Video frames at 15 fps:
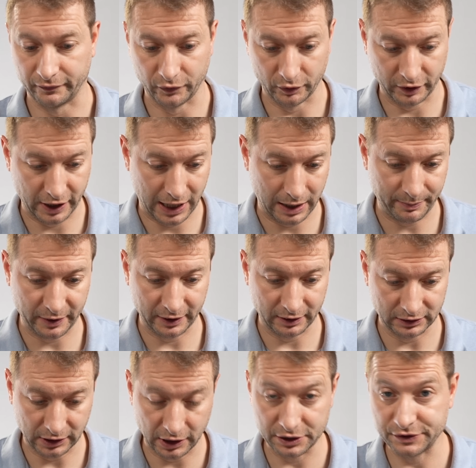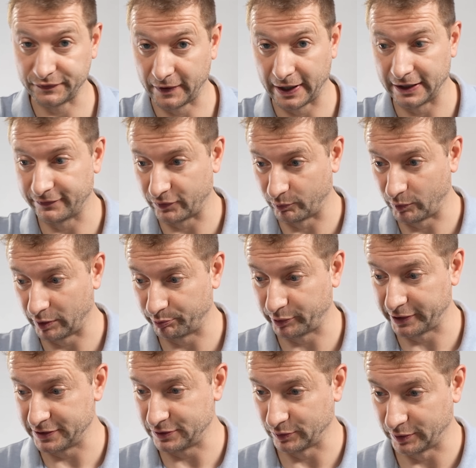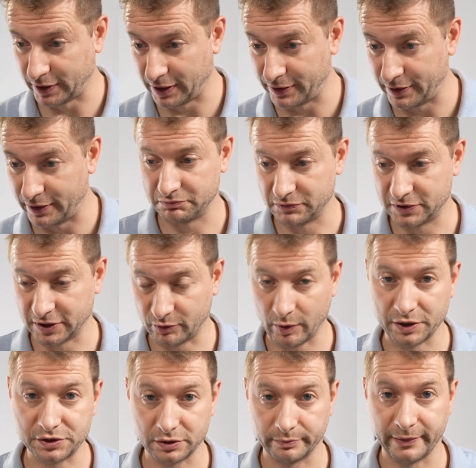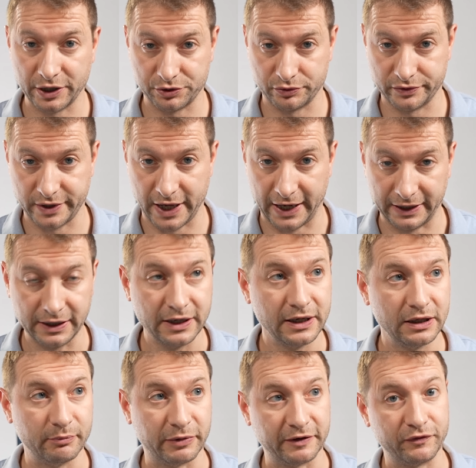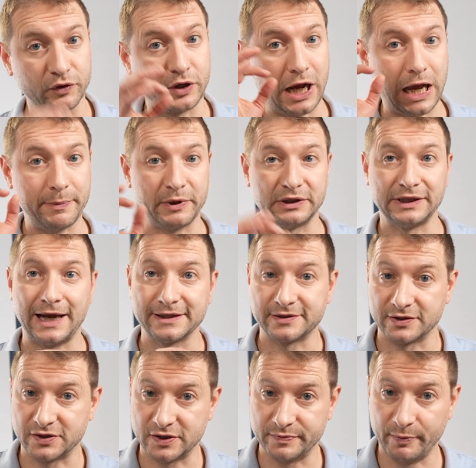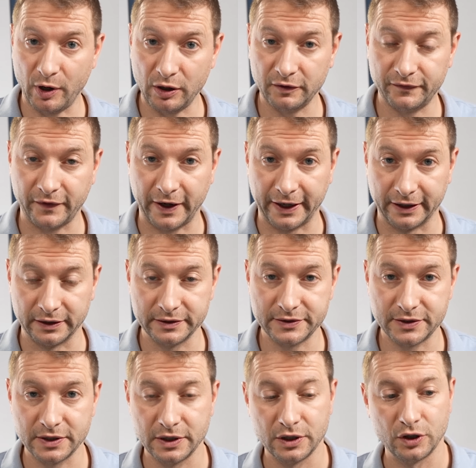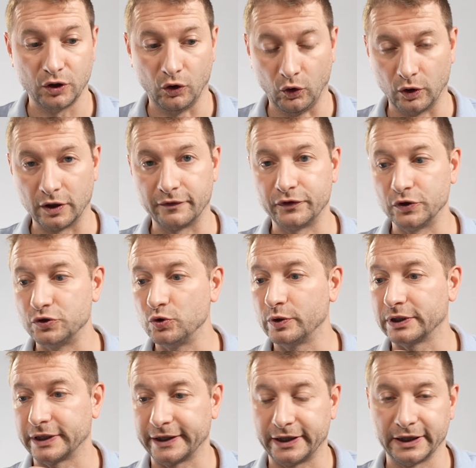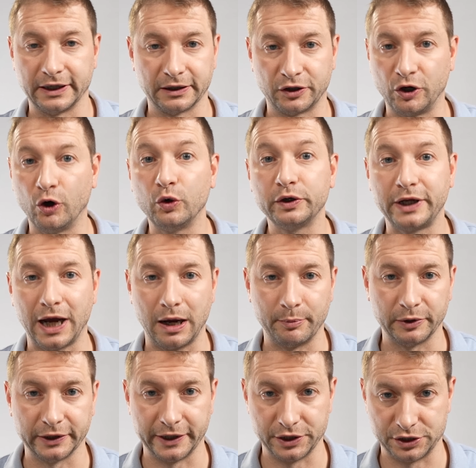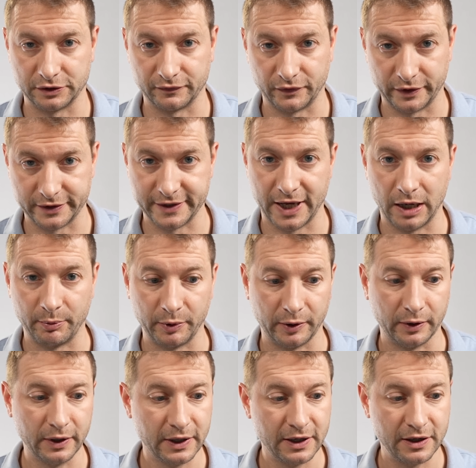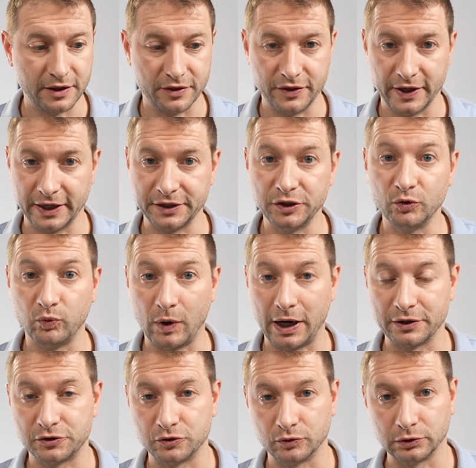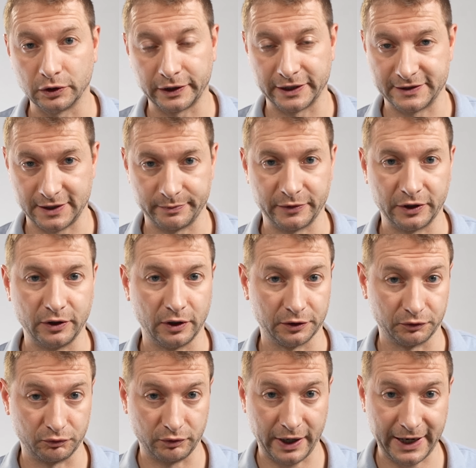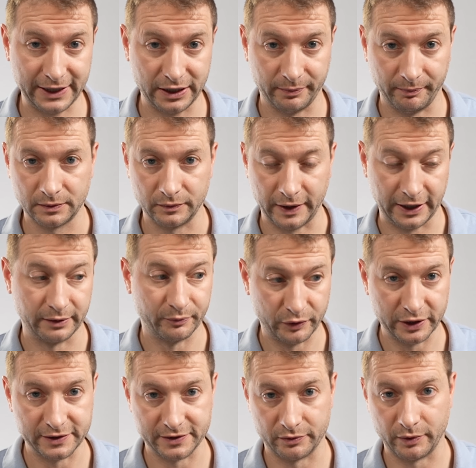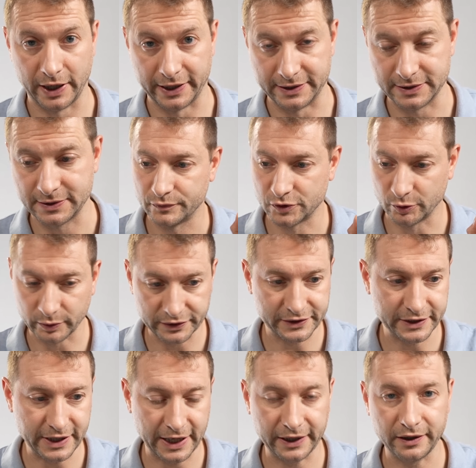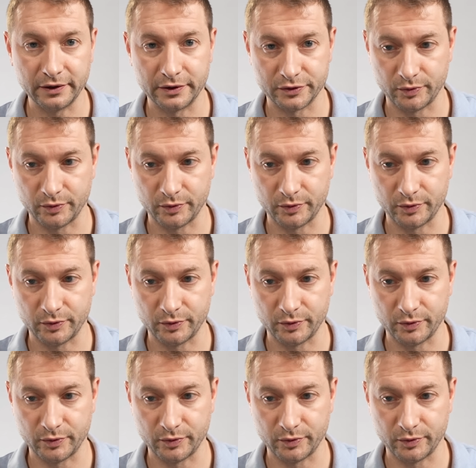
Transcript: you're copying a large file from one place to another, sequential measures that. But if you're copying lots of small files, or if you're doing like a code compilation, for example, then you want to look at something called random, random reads and writes. So we'll see that here as